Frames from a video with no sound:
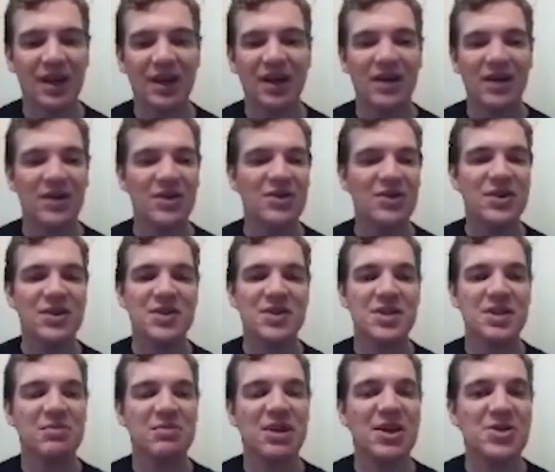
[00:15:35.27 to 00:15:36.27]
Here you can
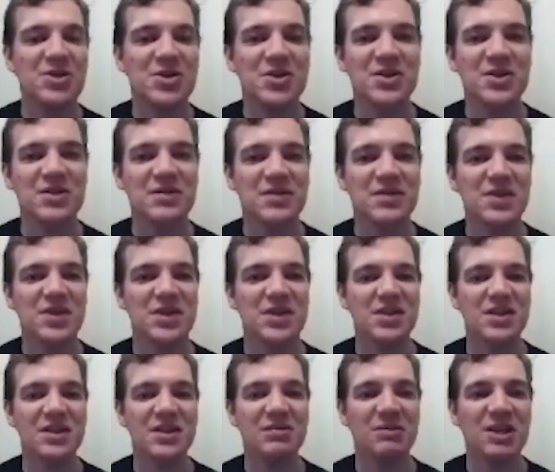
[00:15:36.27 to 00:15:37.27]
see pictures of
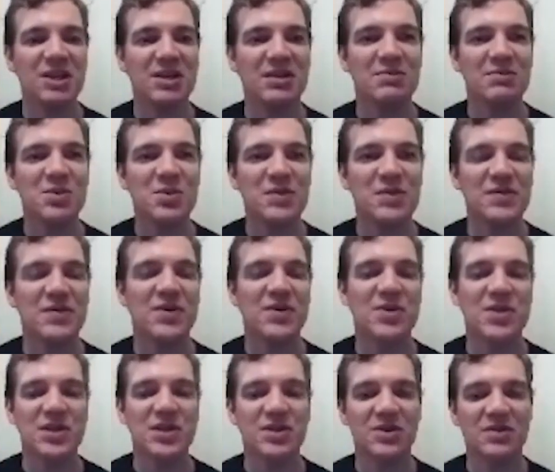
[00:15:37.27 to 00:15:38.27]
16 meetups we've
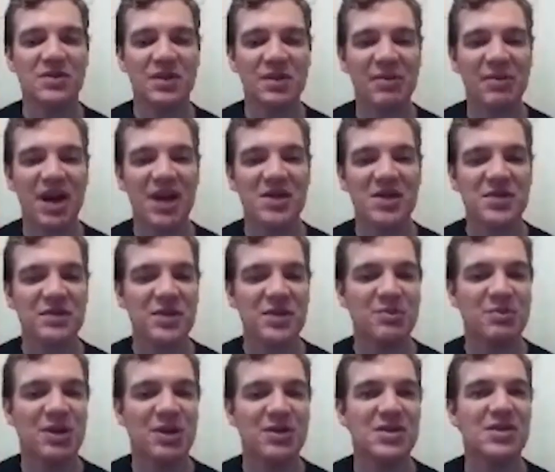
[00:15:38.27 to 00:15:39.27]
posted over the past few
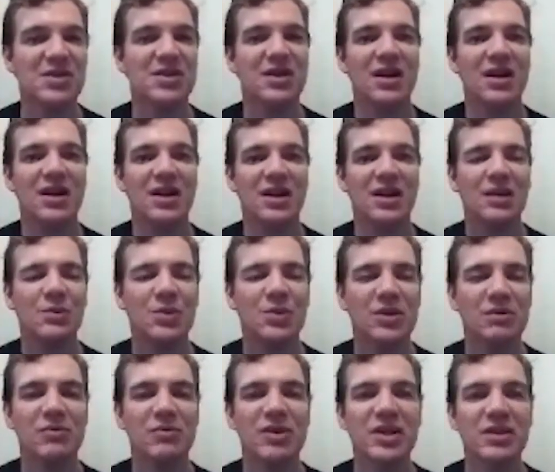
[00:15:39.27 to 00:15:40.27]
months, and
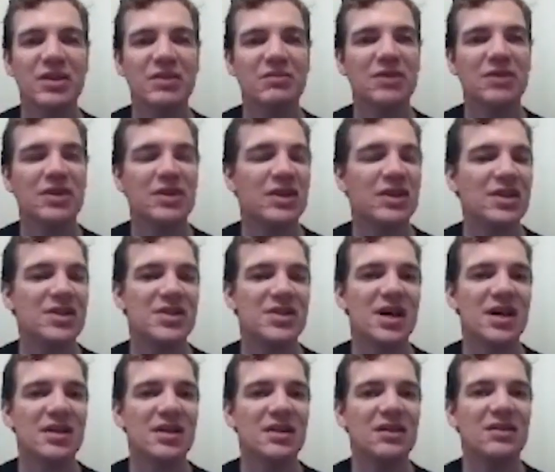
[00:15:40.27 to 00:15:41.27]
we're really, really
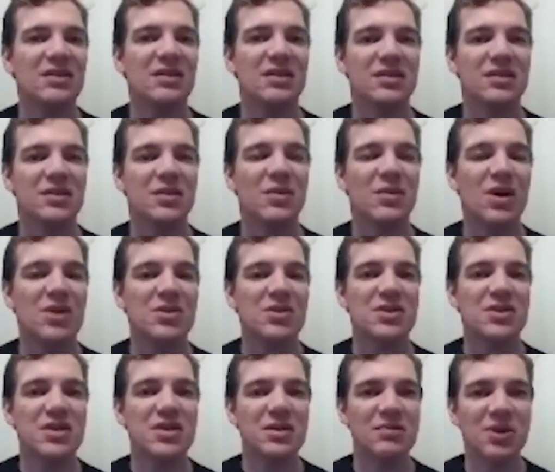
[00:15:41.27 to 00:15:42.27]
excited to watch
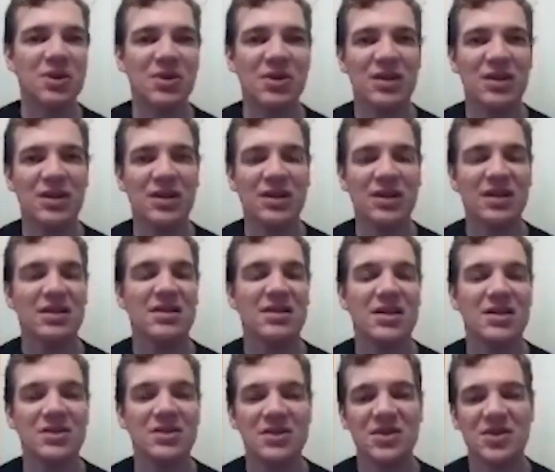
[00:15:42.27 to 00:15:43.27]
this community
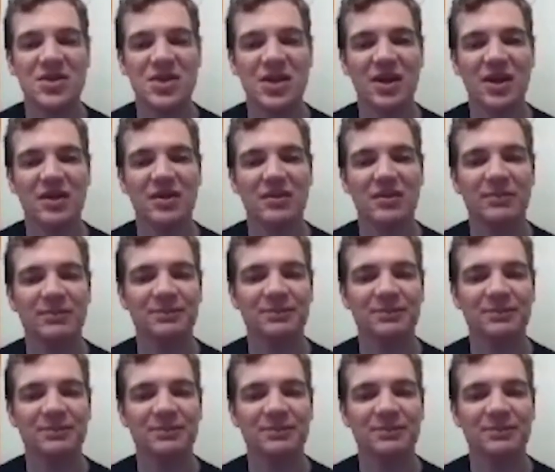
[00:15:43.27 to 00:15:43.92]
continue to scale.